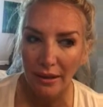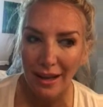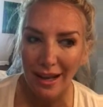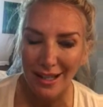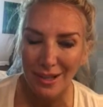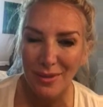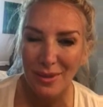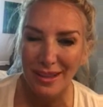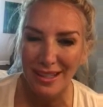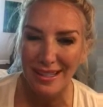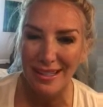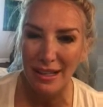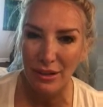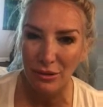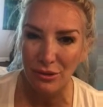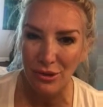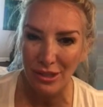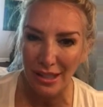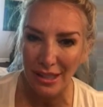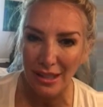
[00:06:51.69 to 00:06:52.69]
That's what this
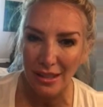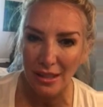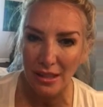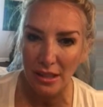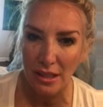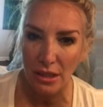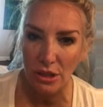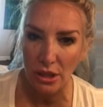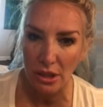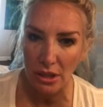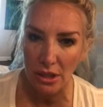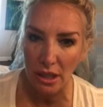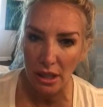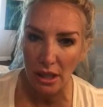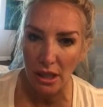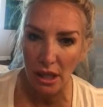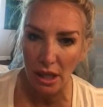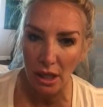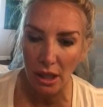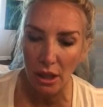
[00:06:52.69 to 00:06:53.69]
energy is.
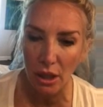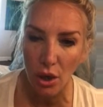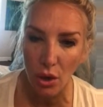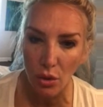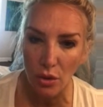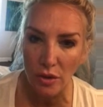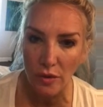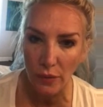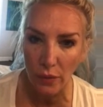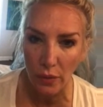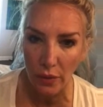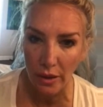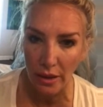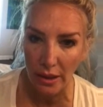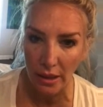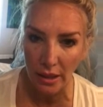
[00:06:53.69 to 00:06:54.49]
It goes for it.